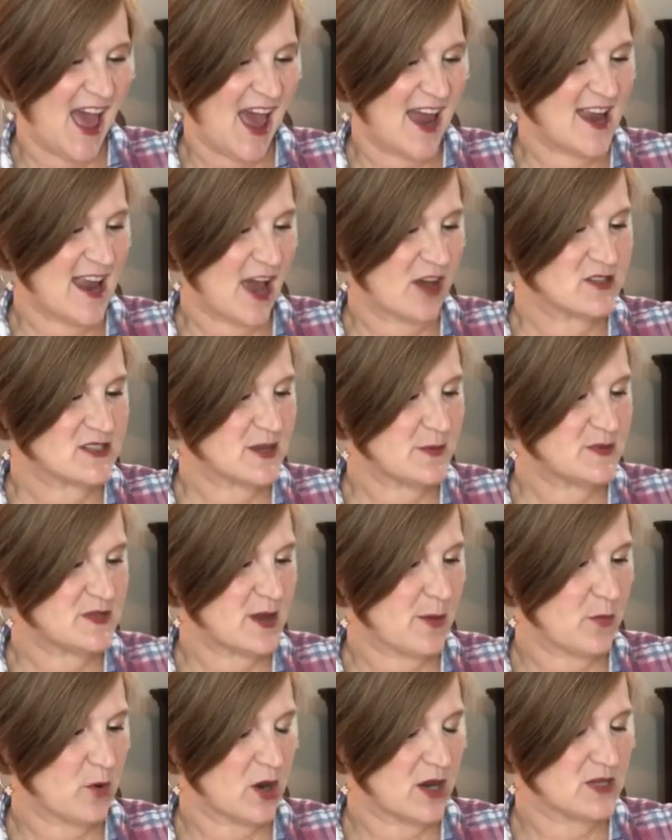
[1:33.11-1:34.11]
And now
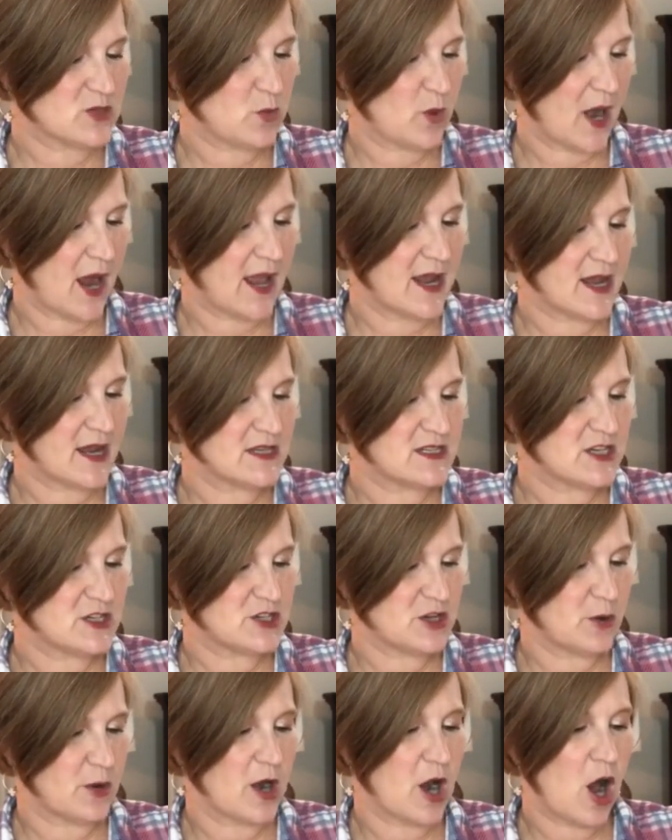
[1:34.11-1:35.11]
September is when I get to
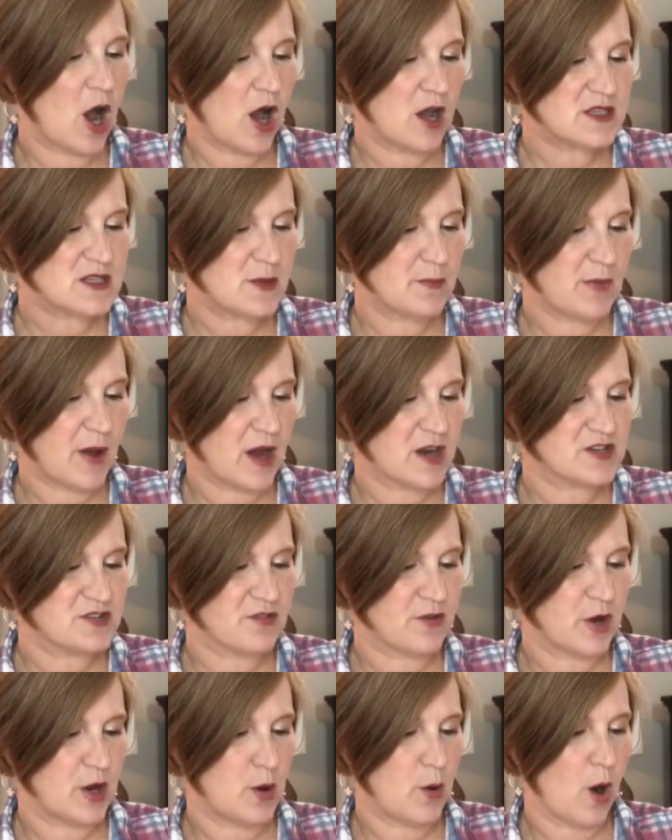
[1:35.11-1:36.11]
do an awesome box
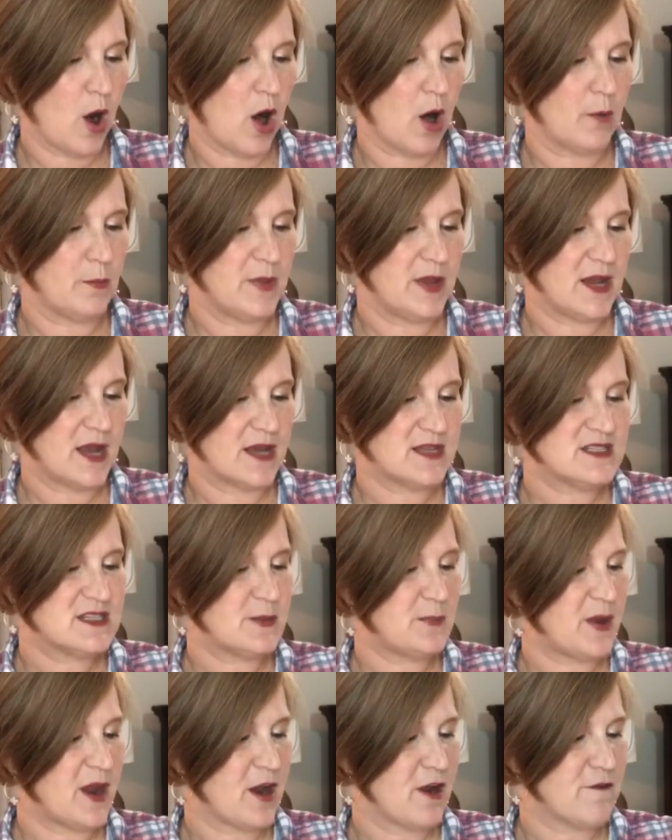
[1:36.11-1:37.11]
for you all because,
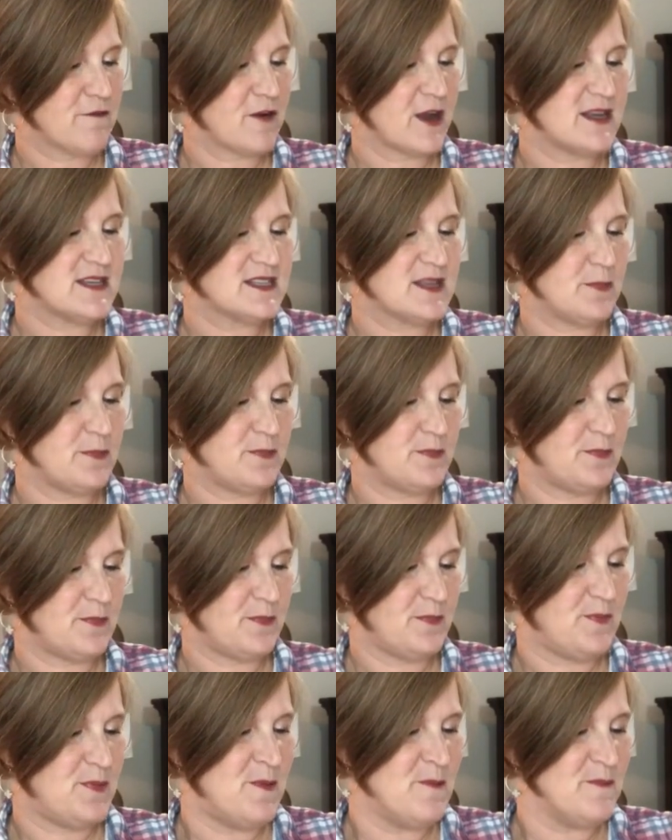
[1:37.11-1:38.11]
to paraphrase the
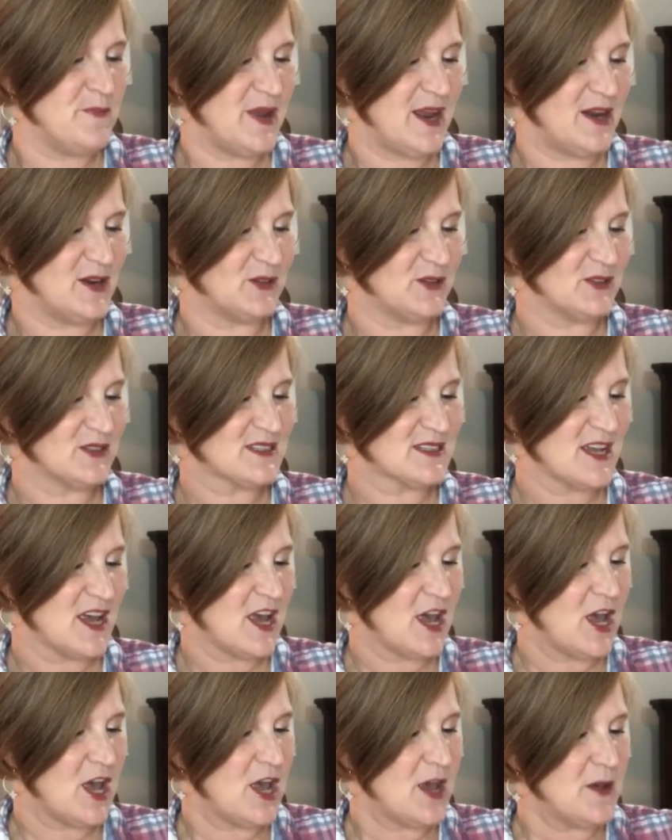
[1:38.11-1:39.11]
Beatles,
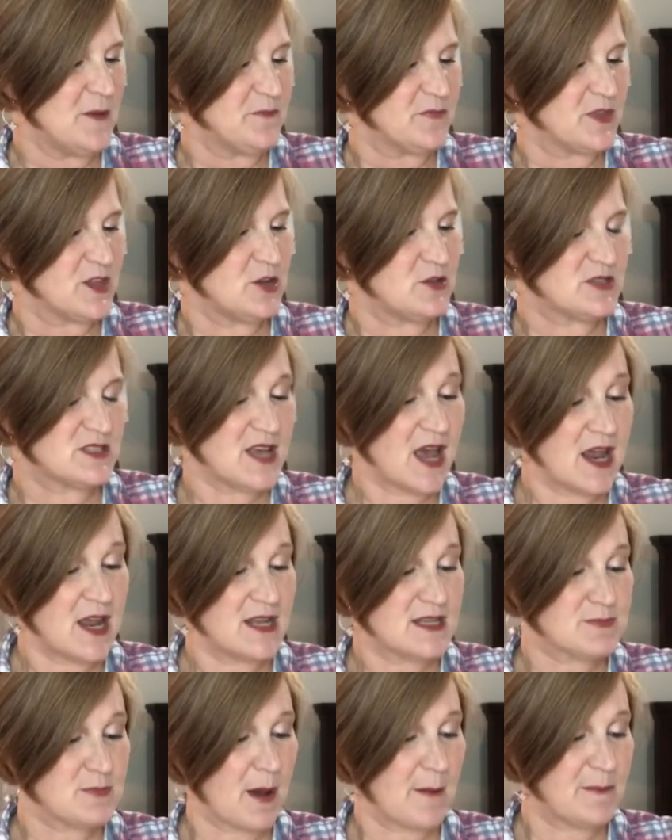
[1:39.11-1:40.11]
you say
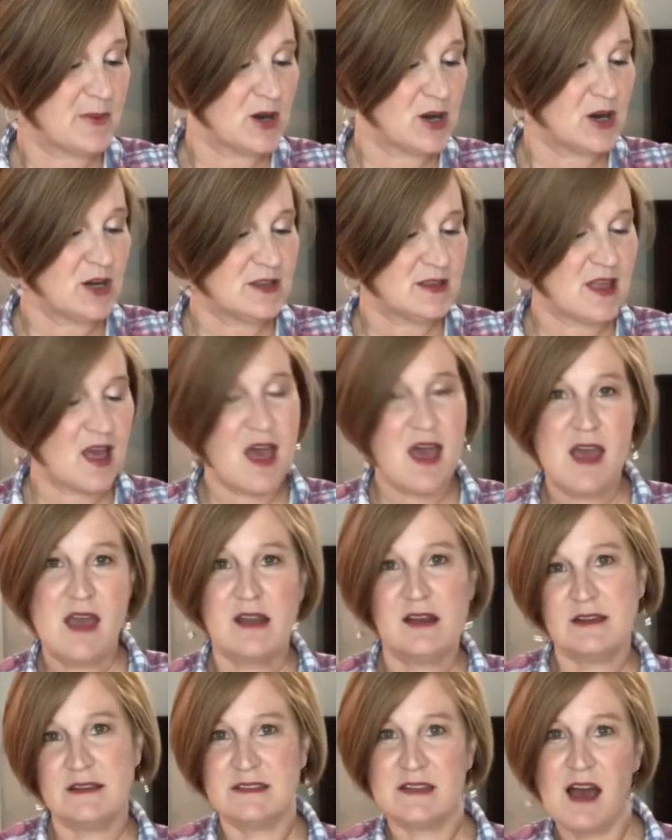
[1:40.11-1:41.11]
it's my
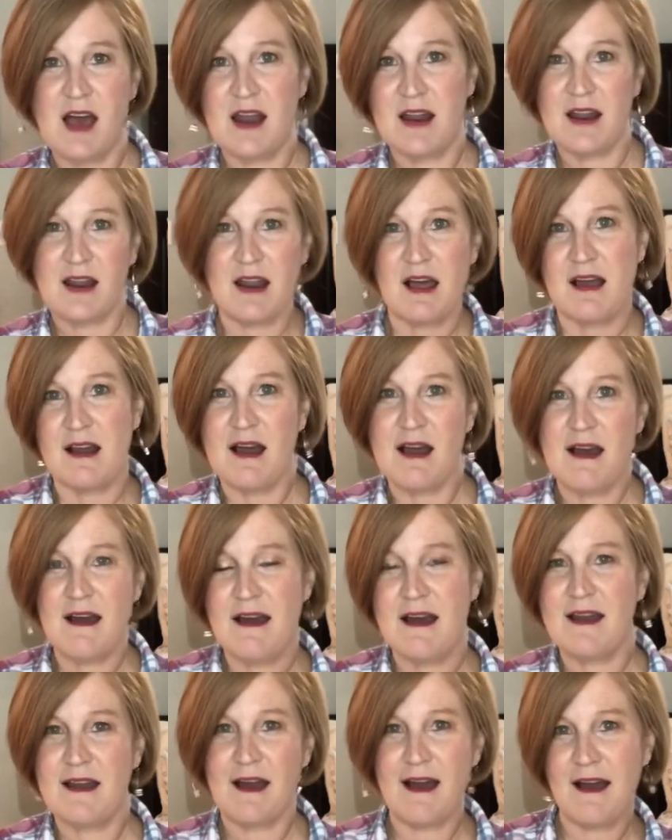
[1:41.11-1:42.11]
birthday, da da da
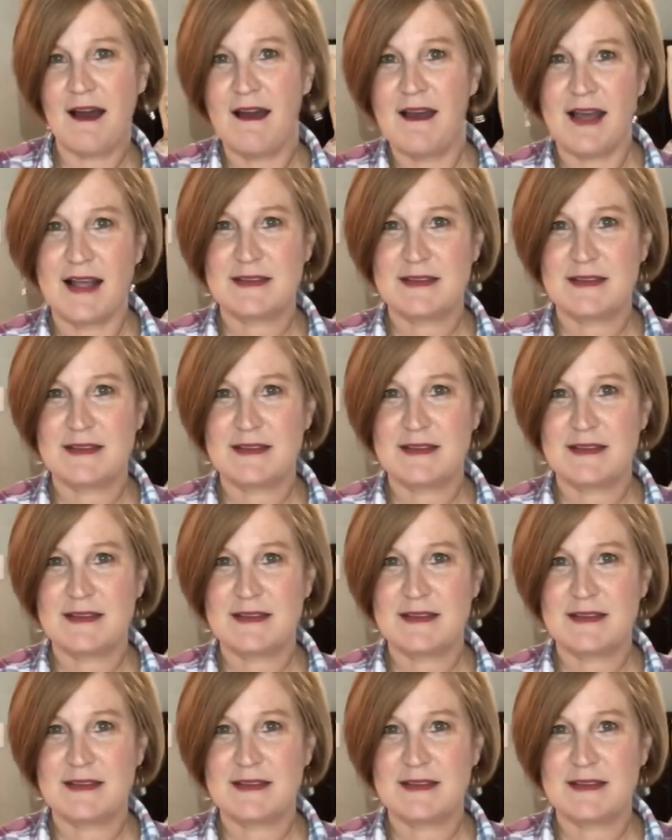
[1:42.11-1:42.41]
da da.